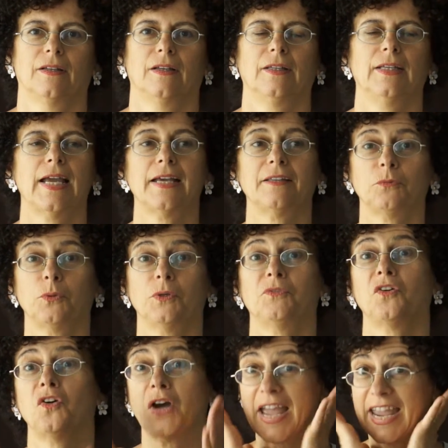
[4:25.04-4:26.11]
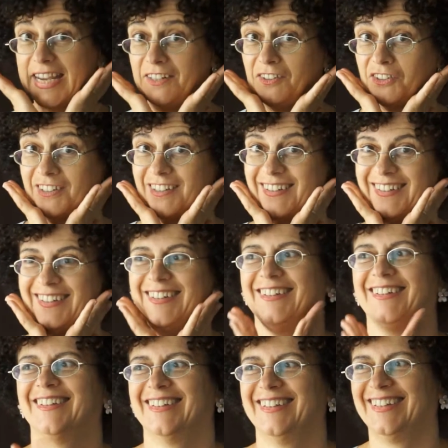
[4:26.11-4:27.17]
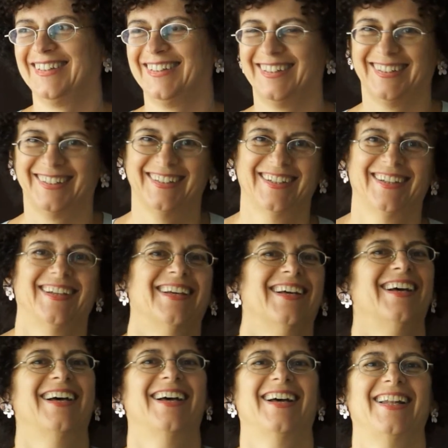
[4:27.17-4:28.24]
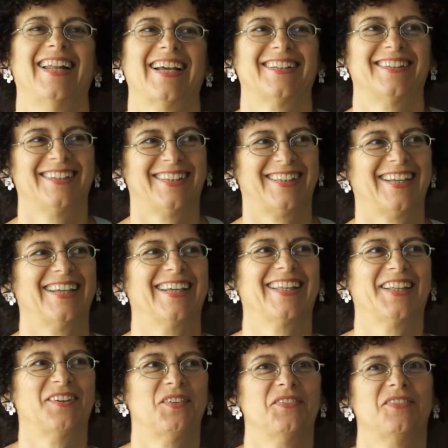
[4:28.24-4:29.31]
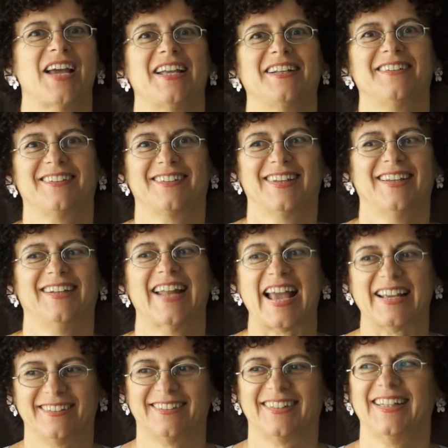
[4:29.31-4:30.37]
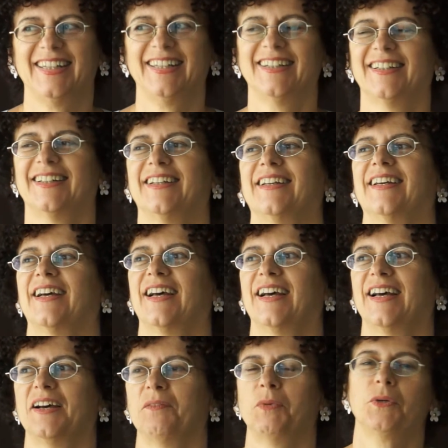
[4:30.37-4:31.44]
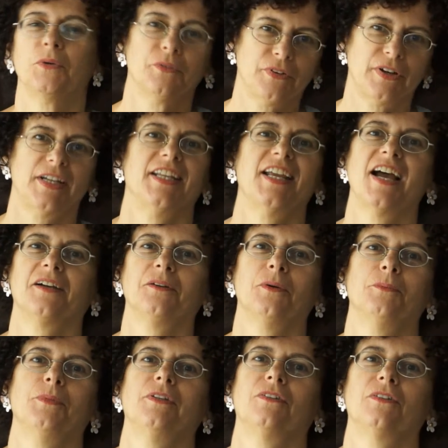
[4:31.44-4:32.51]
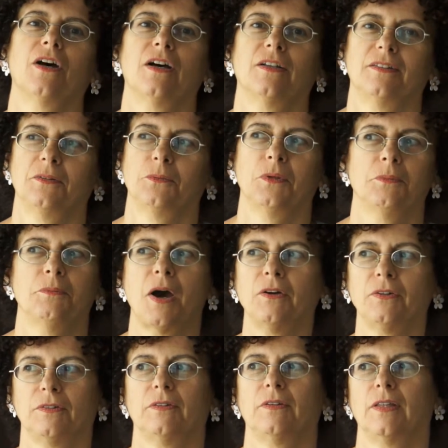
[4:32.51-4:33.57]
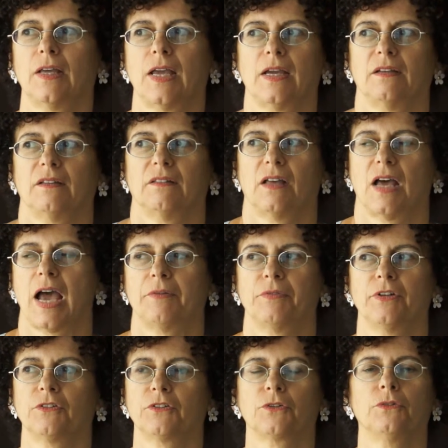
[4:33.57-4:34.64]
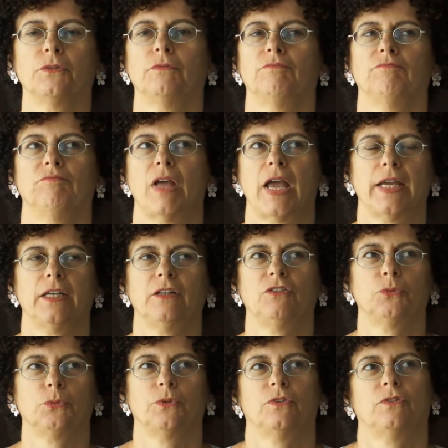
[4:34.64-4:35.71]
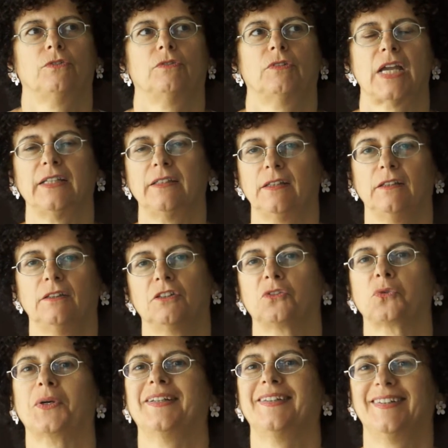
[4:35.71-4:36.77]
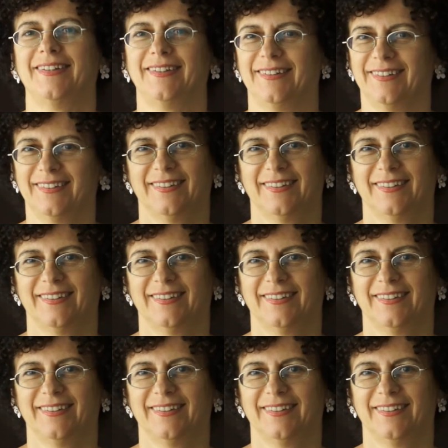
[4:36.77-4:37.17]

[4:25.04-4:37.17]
Yes, we've all aged. I like to think that we've aged nicely. We were very young when we started. The average group age was 18 to 20.